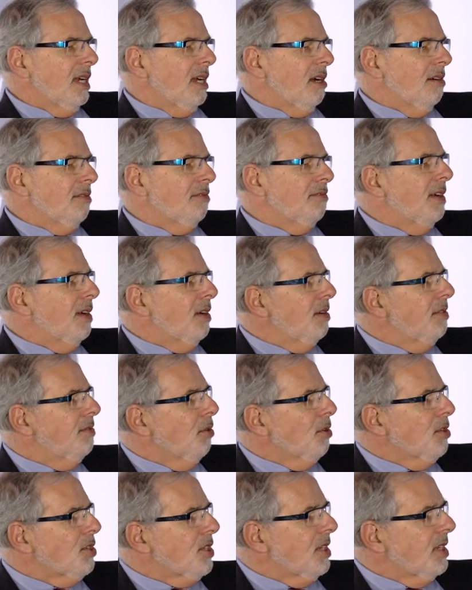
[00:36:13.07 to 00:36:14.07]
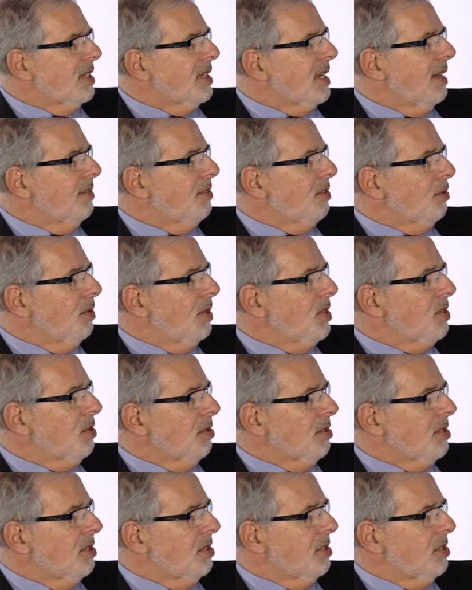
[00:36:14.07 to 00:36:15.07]
are very fortunate to have the
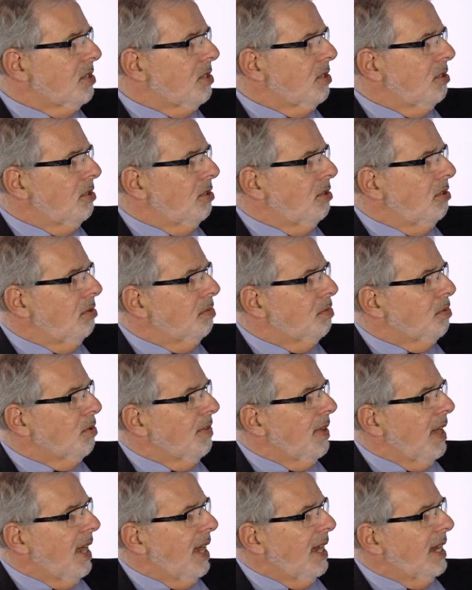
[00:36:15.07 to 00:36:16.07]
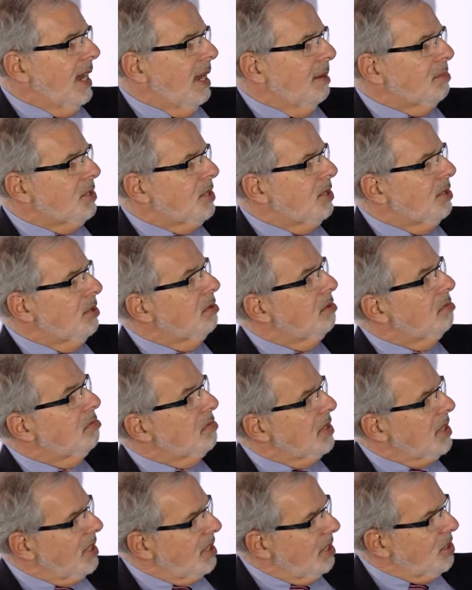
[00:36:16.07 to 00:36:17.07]
resources to provide up to
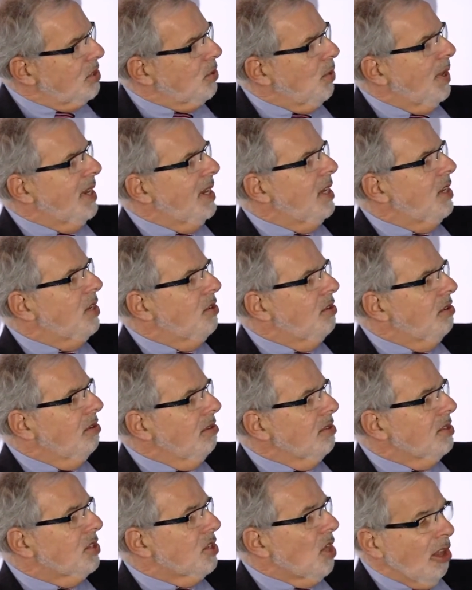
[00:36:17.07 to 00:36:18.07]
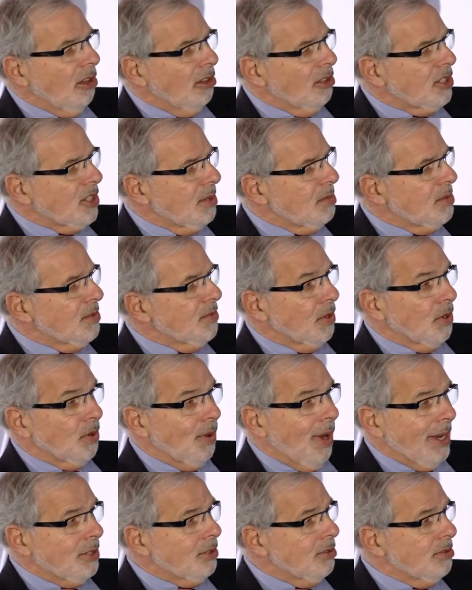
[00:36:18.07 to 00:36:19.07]
20 scholarships for
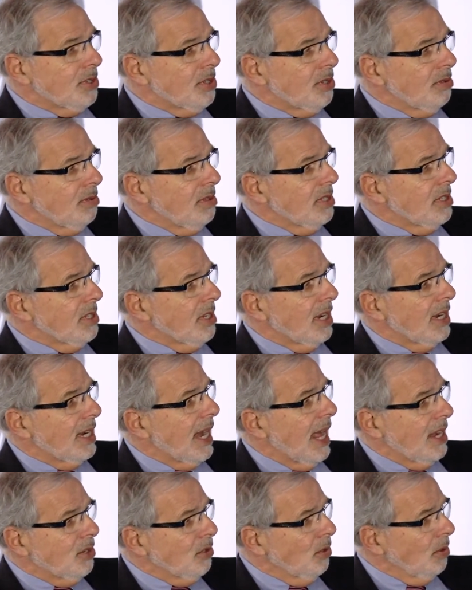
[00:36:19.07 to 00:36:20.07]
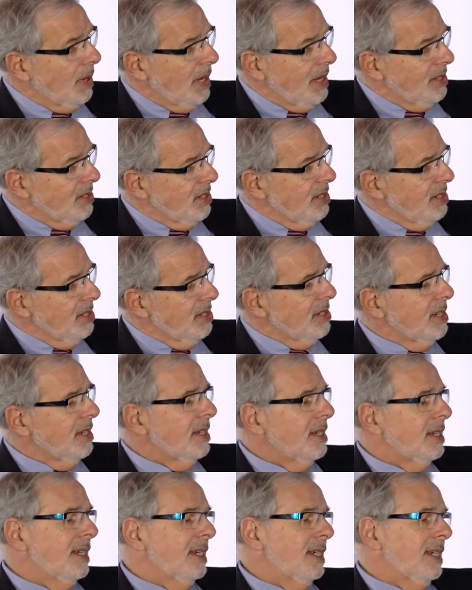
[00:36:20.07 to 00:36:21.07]
graduate students on an annual basis.
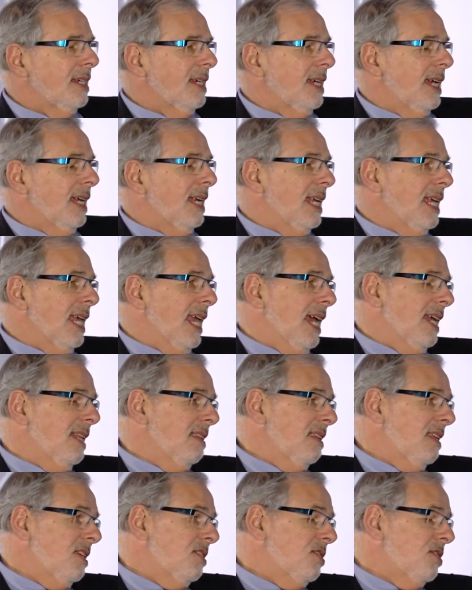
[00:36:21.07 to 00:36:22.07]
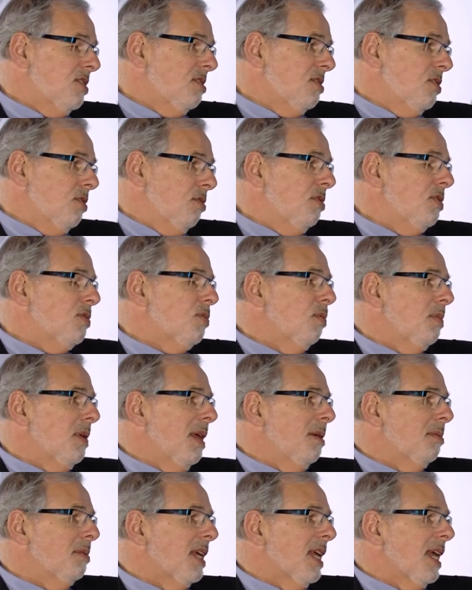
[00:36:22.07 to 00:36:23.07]
And again, these students will
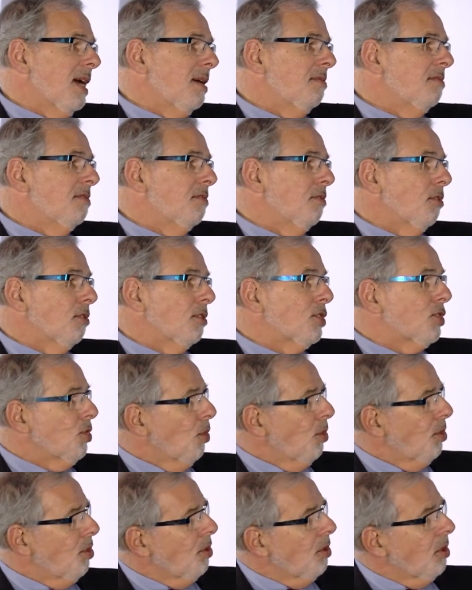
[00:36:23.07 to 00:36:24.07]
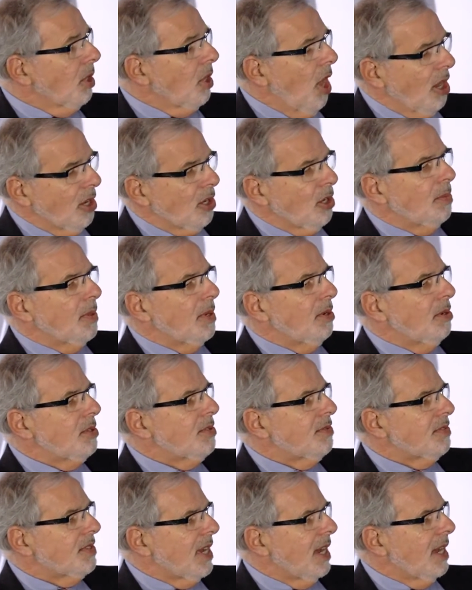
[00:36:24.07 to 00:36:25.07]
be able to come for shorter or longer
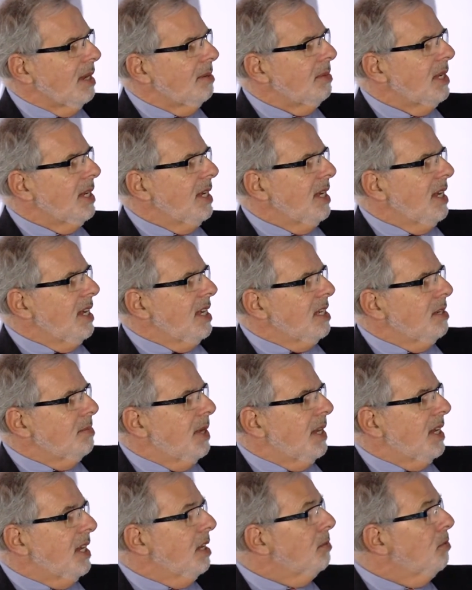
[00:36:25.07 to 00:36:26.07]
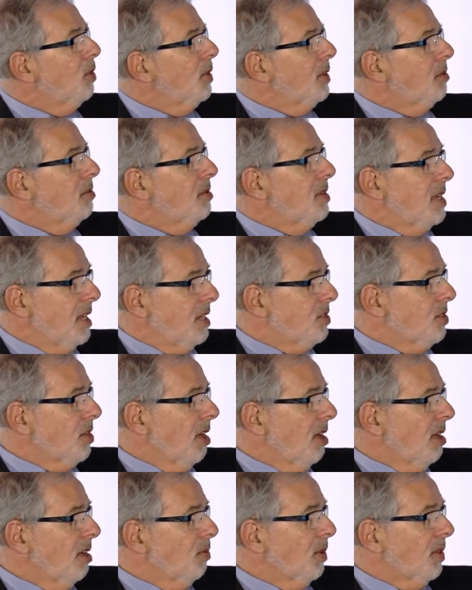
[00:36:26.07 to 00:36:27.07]
periods of time, depending on what their needs
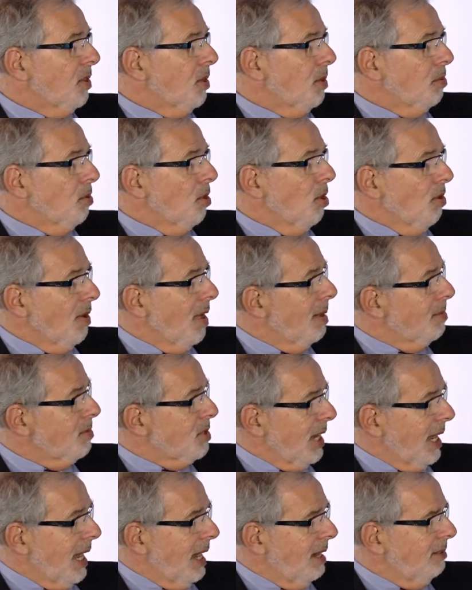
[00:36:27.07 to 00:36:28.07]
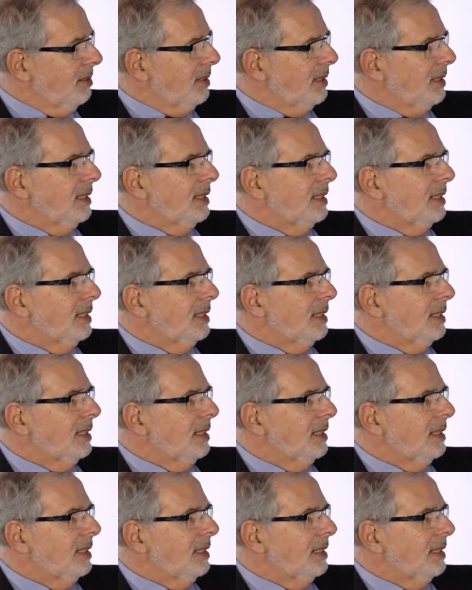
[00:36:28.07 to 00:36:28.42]
are and what their programs allow.